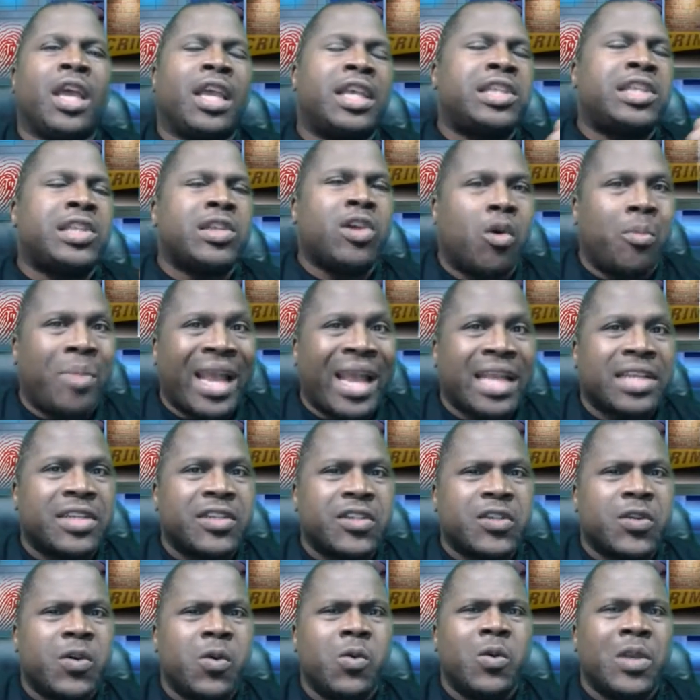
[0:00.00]
is to go back to
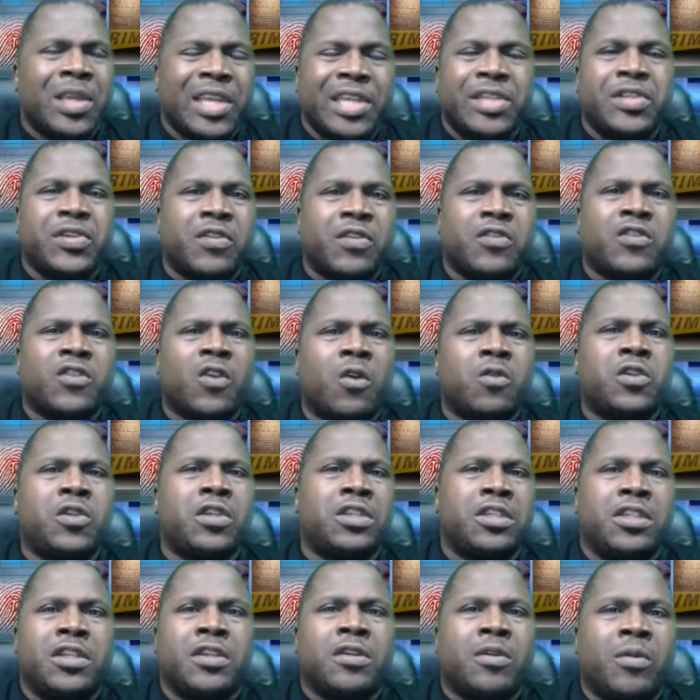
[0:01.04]
school and get your
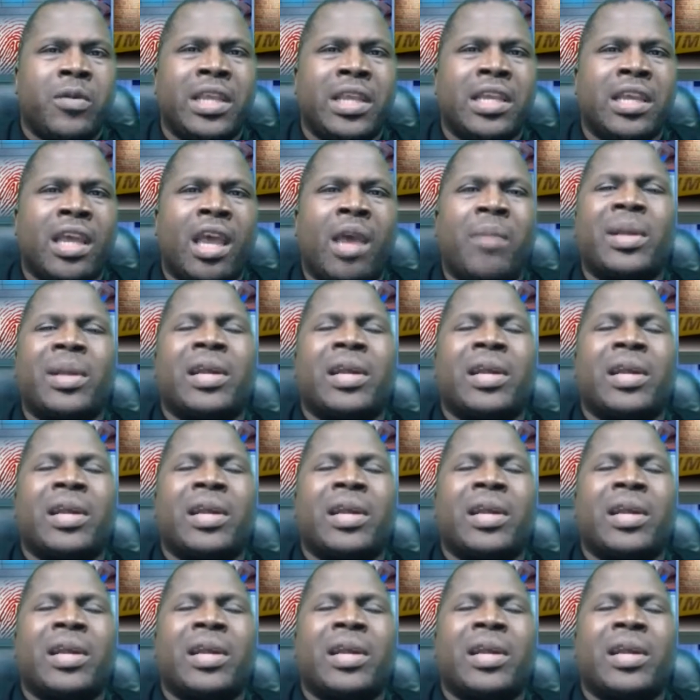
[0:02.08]
associate's degree,